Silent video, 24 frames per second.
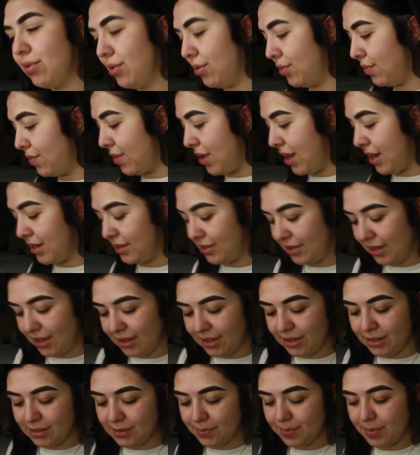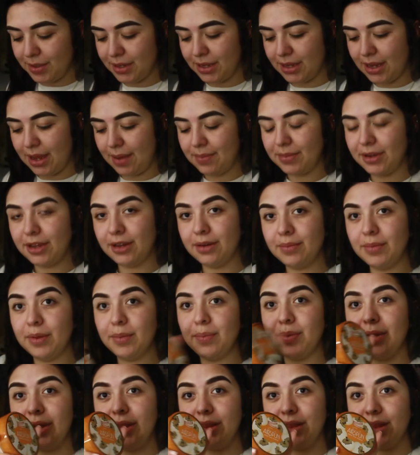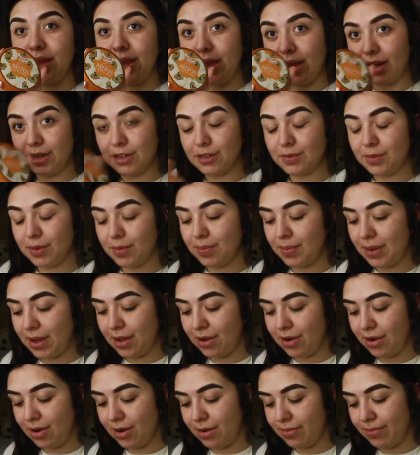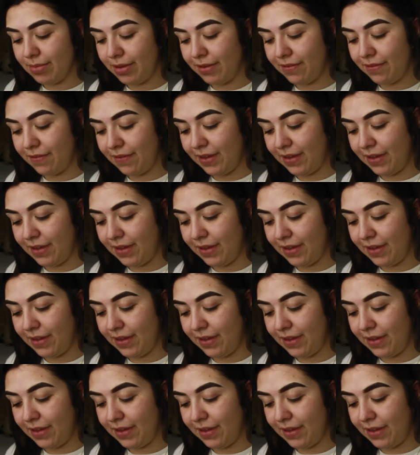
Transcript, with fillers: know where I saw this, but I'm gonna be putting the Airspun powder on my